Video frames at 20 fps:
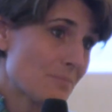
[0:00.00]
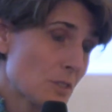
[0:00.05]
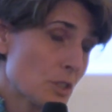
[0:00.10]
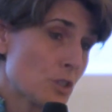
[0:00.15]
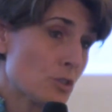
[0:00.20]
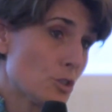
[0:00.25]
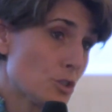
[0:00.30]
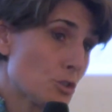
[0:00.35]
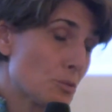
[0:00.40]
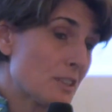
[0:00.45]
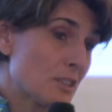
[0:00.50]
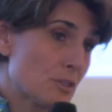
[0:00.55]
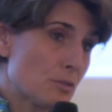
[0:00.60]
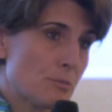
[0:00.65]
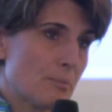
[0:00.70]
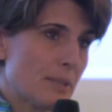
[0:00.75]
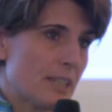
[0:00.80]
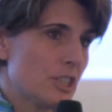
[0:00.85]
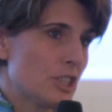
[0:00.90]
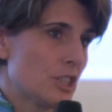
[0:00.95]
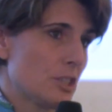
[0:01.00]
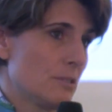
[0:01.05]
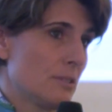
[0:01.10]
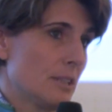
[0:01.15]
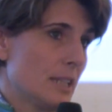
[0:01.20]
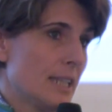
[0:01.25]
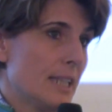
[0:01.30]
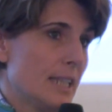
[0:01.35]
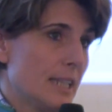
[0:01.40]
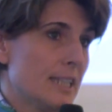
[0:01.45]
the
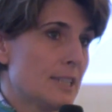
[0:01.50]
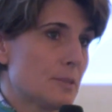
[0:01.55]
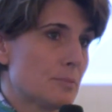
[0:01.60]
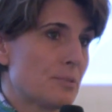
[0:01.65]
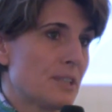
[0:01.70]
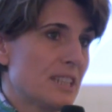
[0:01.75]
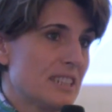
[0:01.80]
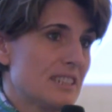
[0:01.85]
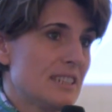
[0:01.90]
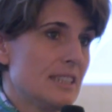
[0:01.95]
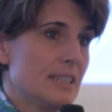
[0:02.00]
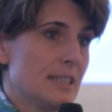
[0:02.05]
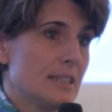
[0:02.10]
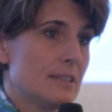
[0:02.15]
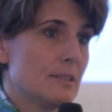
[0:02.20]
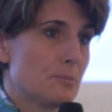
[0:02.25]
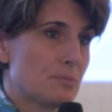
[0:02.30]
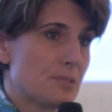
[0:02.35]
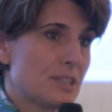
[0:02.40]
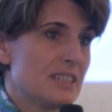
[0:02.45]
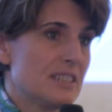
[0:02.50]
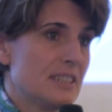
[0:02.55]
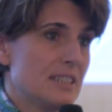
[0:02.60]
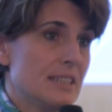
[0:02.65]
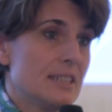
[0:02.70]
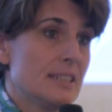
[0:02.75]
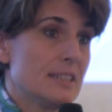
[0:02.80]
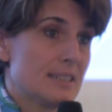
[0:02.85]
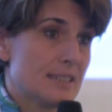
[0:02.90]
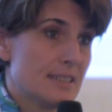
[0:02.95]
transformation is
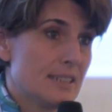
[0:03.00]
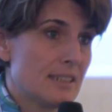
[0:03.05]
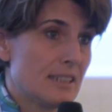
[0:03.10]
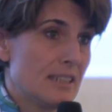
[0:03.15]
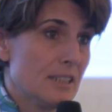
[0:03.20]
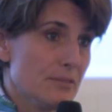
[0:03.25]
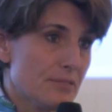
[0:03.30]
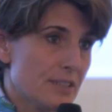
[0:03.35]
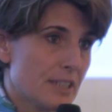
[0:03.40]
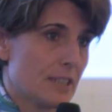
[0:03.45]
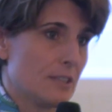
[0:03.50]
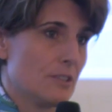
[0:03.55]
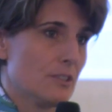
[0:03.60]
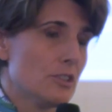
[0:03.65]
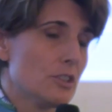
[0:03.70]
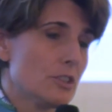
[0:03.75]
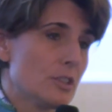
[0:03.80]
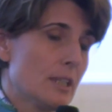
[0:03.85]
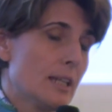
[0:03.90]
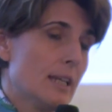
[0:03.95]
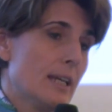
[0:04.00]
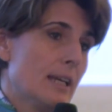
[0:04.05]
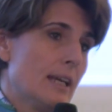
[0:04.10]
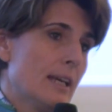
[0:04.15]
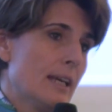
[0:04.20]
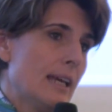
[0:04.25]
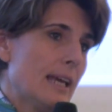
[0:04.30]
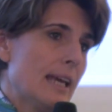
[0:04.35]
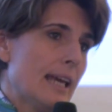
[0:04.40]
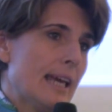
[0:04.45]
pretty significant.
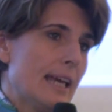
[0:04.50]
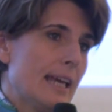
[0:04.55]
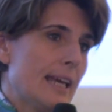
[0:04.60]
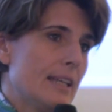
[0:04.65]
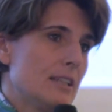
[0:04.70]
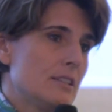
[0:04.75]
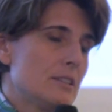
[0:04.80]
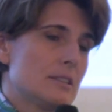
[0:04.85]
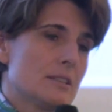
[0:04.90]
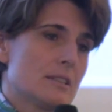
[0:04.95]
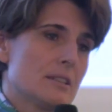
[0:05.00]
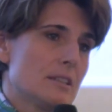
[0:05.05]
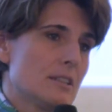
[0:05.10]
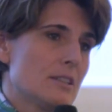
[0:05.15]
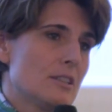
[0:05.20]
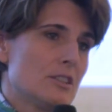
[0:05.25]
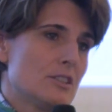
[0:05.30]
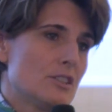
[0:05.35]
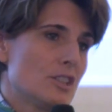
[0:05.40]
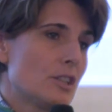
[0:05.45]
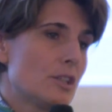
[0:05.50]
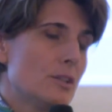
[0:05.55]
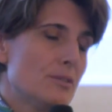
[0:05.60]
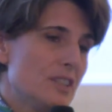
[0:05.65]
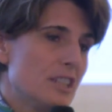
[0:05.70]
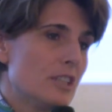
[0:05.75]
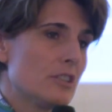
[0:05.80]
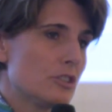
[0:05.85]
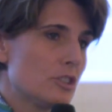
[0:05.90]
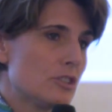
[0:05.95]
And the
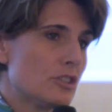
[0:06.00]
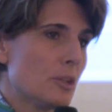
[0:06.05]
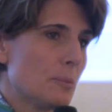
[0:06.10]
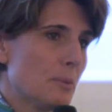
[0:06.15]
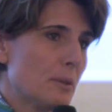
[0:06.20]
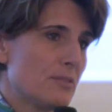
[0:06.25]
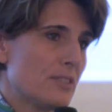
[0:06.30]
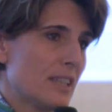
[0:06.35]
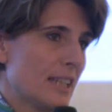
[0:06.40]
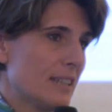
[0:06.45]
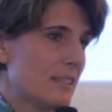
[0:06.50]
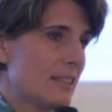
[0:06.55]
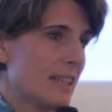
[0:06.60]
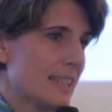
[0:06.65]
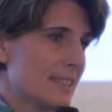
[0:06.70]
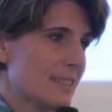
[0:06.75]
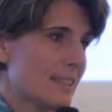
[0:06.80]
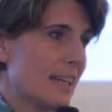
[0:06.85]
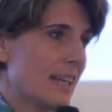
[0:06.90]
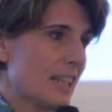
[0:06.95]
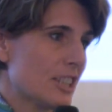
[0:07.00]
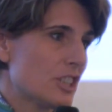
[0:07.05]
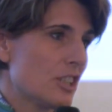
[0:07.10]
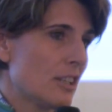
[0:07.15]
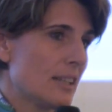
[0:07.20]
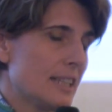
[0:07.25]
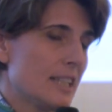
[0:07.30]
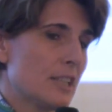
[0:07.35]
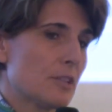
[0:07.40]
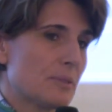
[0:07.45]
COVID on the top of that has
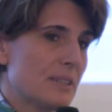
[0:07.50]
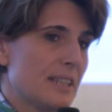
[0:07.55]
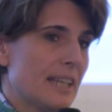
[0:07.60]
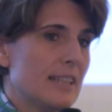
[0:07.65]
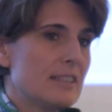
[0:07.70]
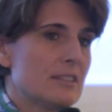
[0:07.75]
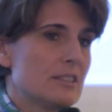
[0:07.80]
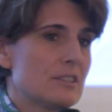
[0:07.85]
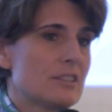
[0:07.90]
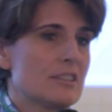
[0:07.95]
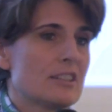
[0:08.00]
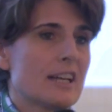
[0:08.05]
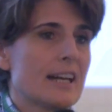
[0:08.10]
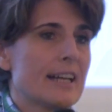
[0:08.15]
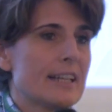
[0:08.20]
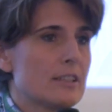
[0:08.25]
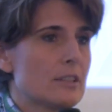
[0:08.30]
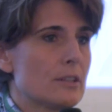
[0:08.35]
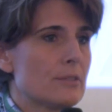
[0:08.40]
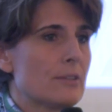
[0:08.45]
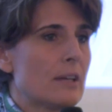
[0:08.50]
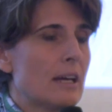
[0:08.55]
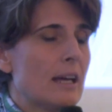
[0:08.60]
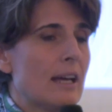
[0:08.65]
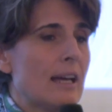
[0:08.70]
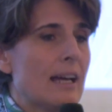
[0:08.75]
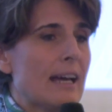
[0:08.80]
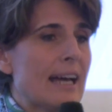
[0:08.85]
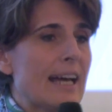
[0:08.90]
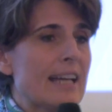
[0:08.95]
actually created a kind of
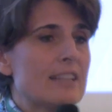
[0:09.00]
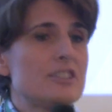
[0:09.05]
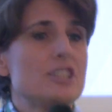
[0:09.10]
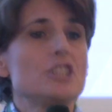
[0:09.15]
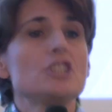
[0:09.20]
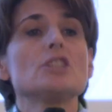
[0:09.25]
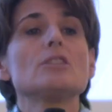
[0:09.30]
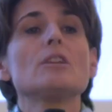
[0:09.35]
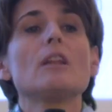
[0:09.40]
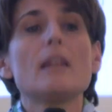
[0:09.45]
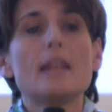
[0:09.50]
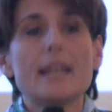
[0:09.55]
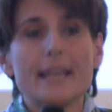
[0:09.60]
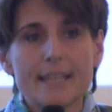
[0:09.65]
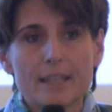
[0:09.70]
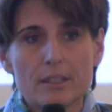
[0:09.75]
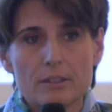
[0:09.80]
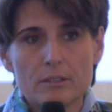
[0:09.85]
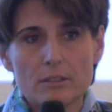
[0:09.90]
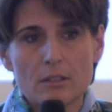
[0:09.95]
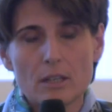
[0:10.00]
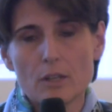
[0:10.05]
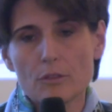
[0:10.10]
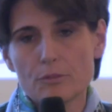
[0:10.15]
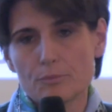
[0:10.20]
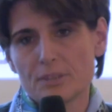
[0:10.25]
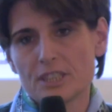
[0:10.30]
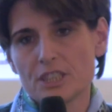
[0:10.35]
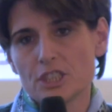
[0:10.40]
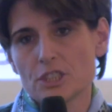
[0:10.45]
additional layer
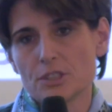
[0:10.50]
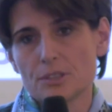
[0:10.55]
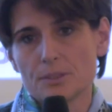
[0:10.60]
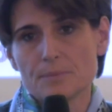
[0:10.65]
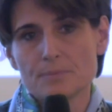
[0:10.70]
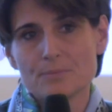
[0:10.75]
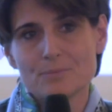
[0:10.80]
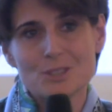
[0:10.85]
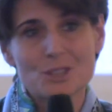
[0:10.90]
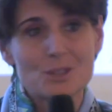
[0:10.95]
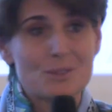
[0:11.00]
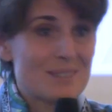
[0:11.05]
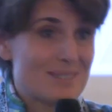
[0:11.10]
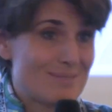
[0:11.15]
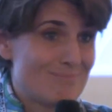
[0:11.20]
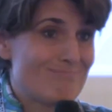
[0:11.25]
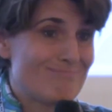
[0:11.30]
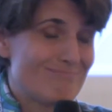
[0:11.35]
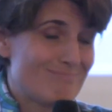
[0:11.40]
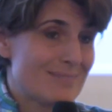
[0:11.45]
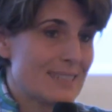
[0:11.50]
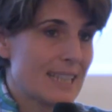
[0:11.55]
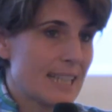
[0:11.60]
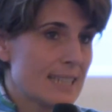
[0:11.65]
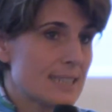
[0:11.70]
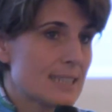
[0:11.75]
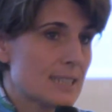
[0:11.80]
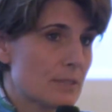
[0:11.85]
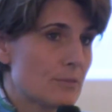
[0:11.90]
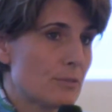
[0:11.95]
of pressure. So
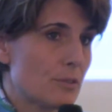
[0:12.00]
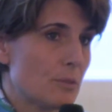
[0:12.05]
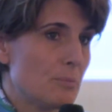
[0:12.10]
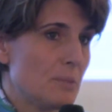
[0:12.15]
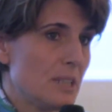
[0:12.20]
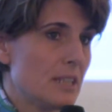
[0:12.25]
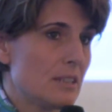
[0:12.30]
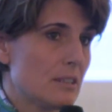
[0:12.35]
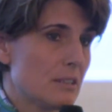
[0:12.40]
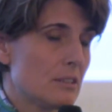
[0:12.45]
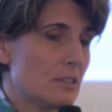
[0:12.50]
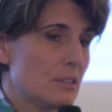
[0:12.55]
that's for me and